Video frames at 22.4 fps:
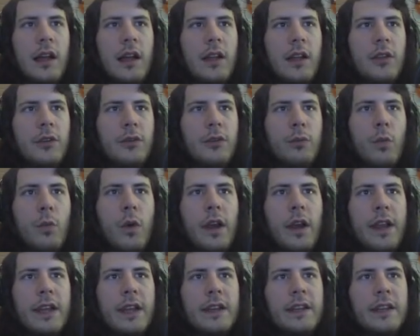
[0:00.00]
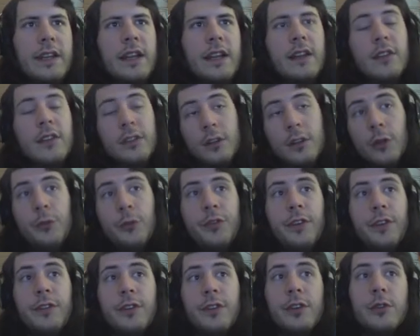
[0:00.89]
There's one ending
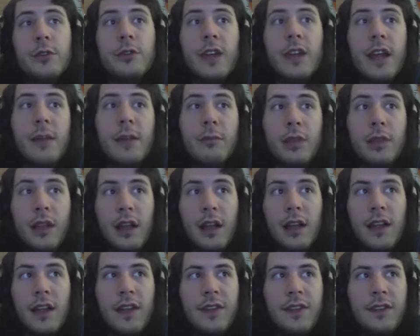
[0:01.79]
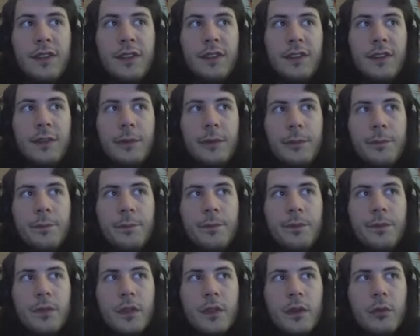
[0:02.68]
exclusive to New Game Plus,
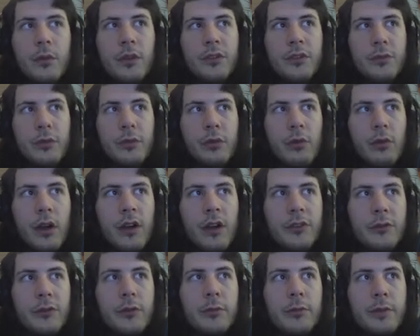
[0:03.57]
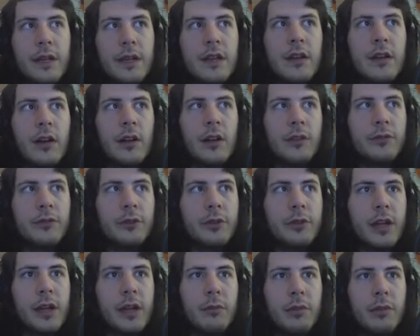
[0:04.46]
which requires you to beat all of New
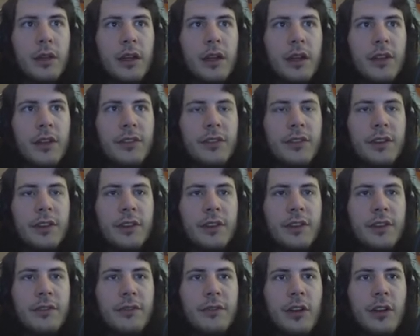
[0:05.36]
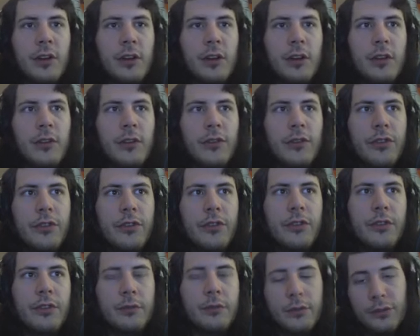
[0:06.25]
Game Plus, and it
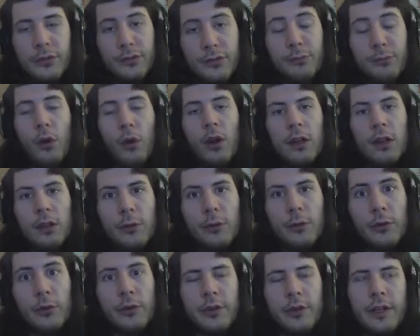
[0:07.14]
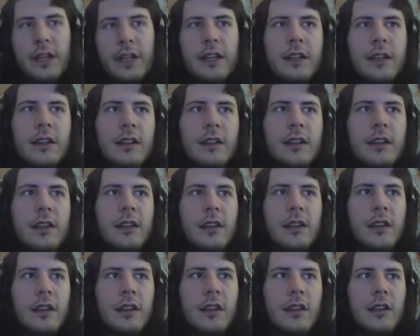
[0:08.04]
involves... Spoiler warning!
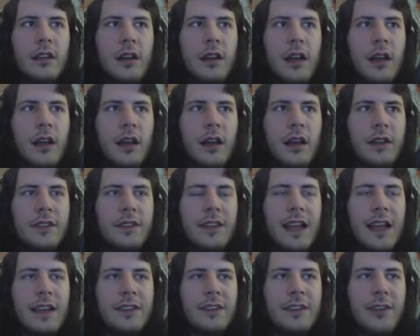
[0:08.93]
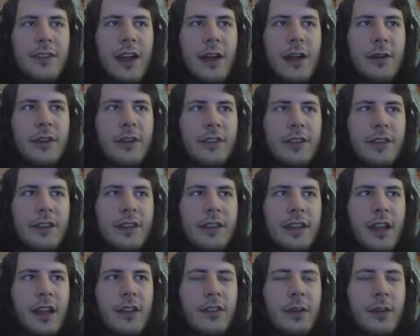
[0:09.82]
It's like the virus
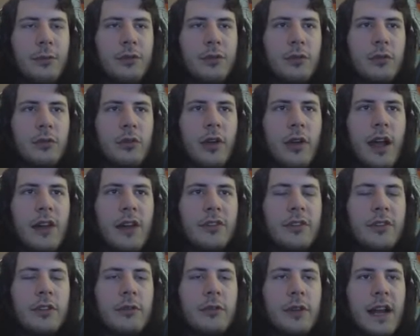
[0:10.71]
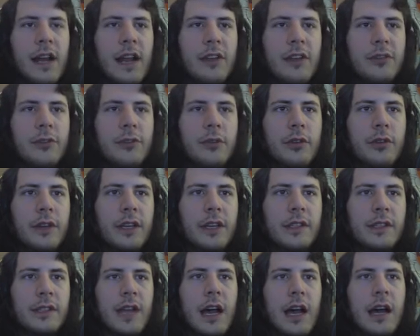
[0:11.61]
ending, except you'll crash into an asteroid
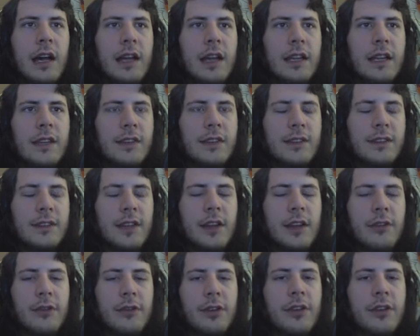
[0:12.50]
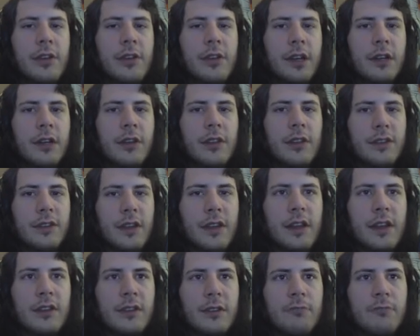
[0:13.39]
and die instead of returning to the
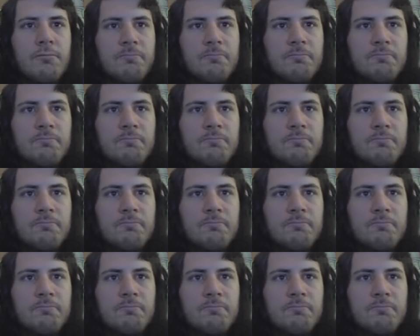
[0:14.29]
station.